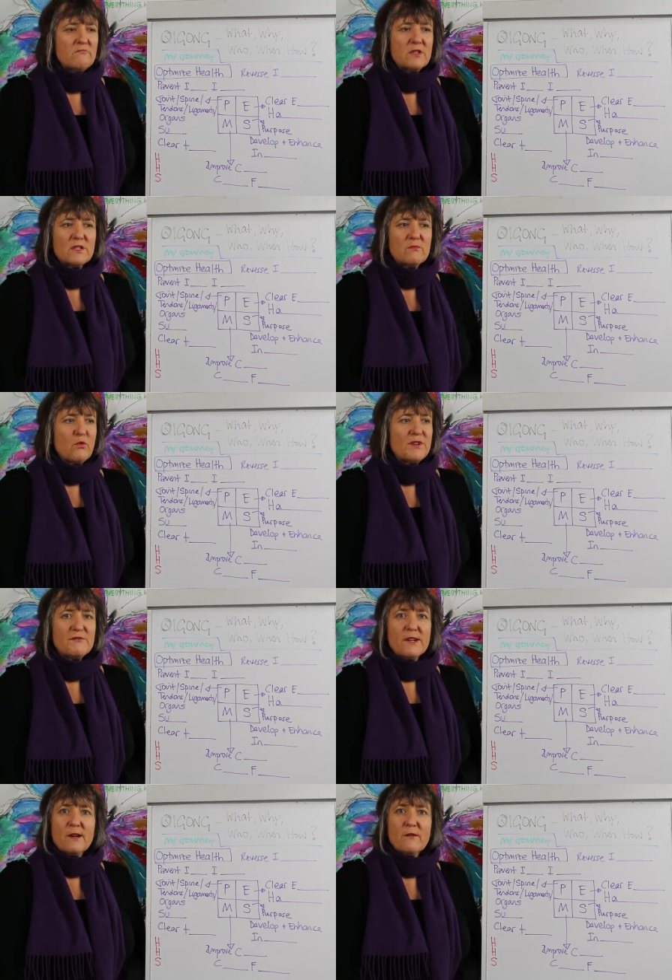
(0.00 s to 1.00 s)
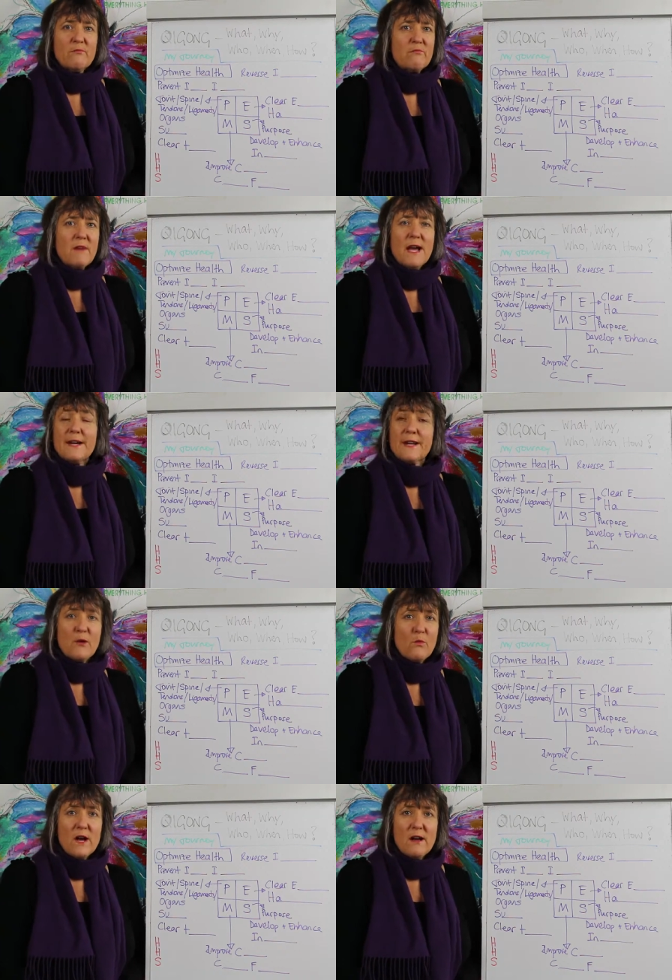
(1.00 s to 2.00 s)
just wondering how to
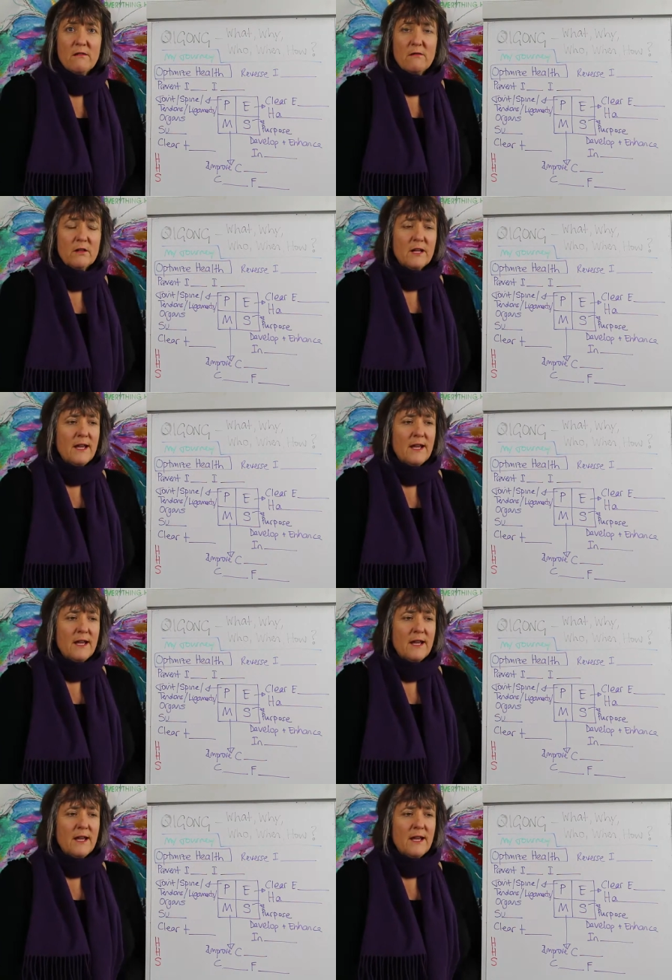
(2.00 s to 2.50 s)
get well